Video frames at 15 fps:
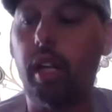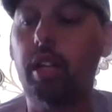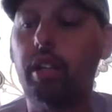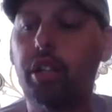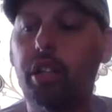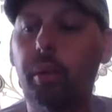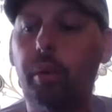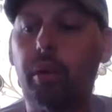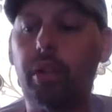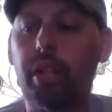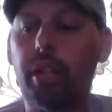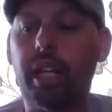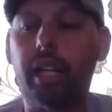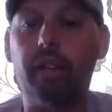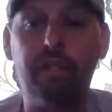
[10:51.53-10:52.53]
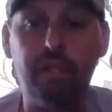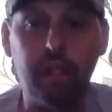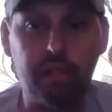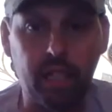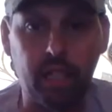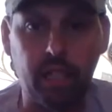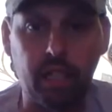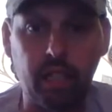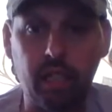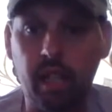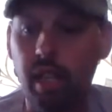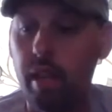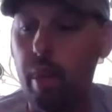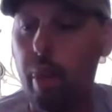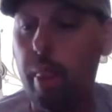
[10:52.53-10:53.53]
You will need a 15.
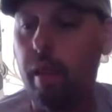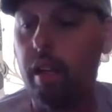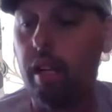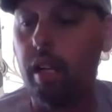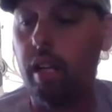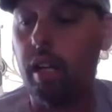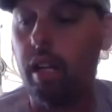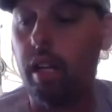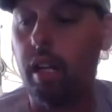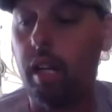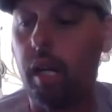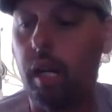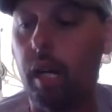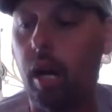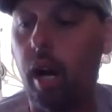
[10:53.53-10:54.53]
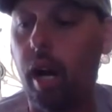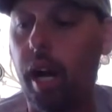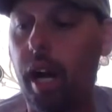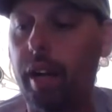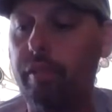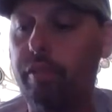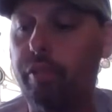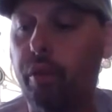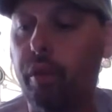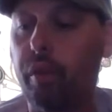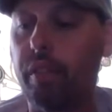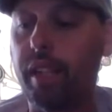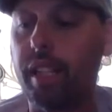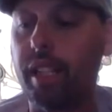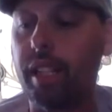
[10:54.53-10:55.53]
And for
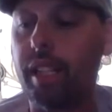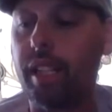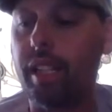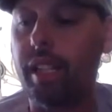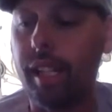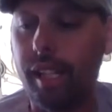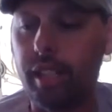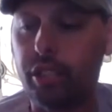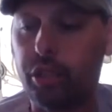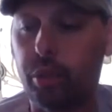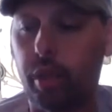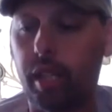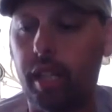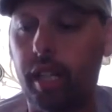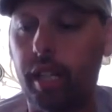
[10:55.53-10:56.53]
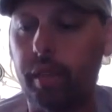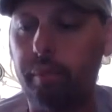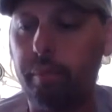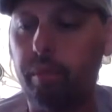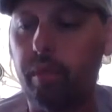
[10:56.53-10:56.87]
the E string,